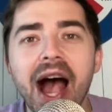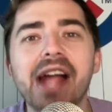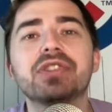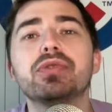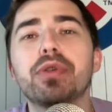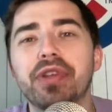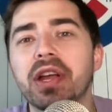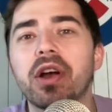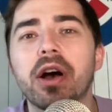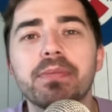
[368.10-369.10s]
i do
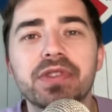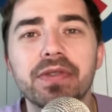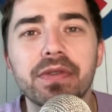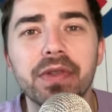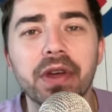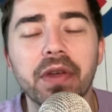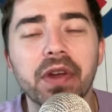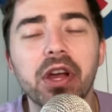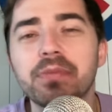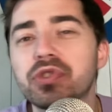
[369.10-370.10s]
think cubs the, the
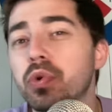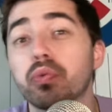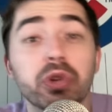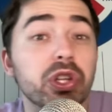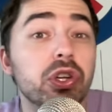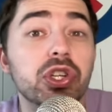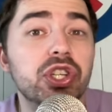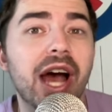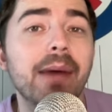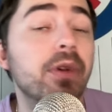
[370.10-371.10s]
Cubs do a really good
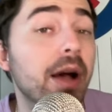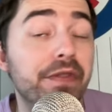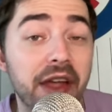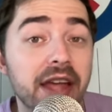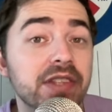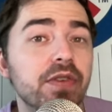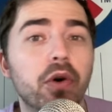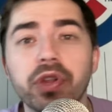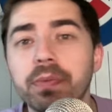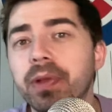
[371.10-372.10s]
job, Cub fans, of
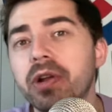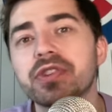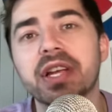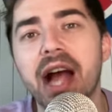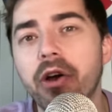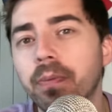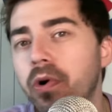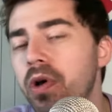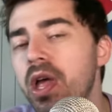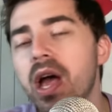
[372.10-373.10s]
holding players
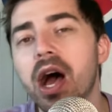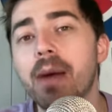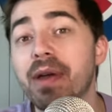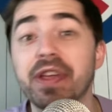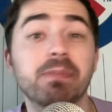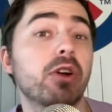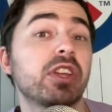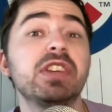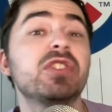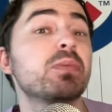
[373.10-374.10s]
accountable. Um, I think
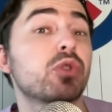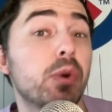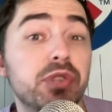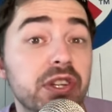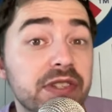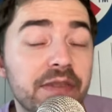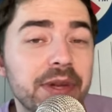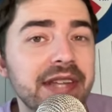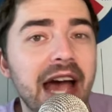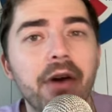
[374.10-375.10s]
marquee subscriptions have
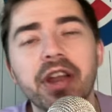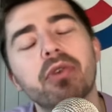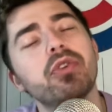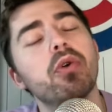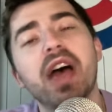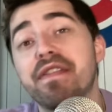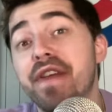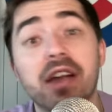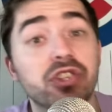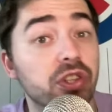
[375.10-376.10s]
been down. I don't know that
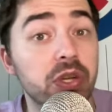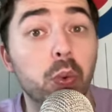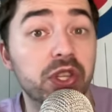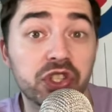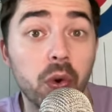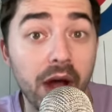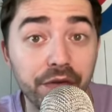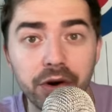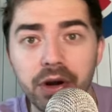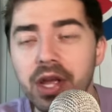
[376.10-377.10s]
factually
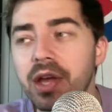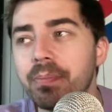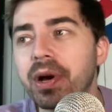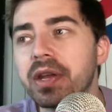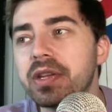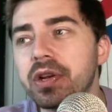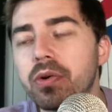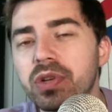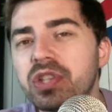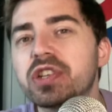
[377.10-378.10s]
whatsoever, but you
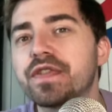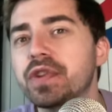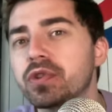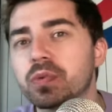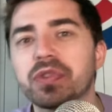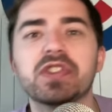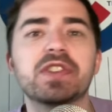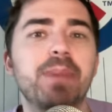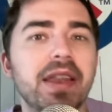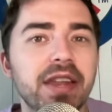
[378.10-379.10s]
know, it just feels with the
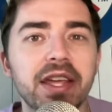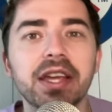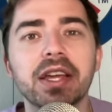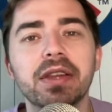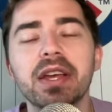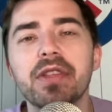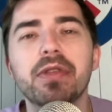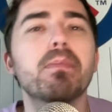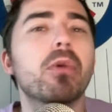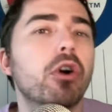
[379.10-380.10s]
spending and
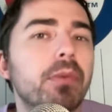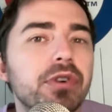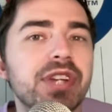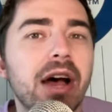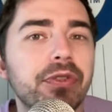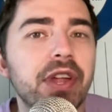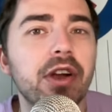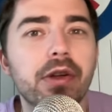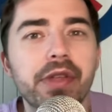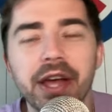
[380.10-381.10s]
the murmurs out
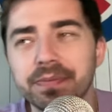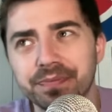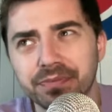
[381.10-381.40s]
there that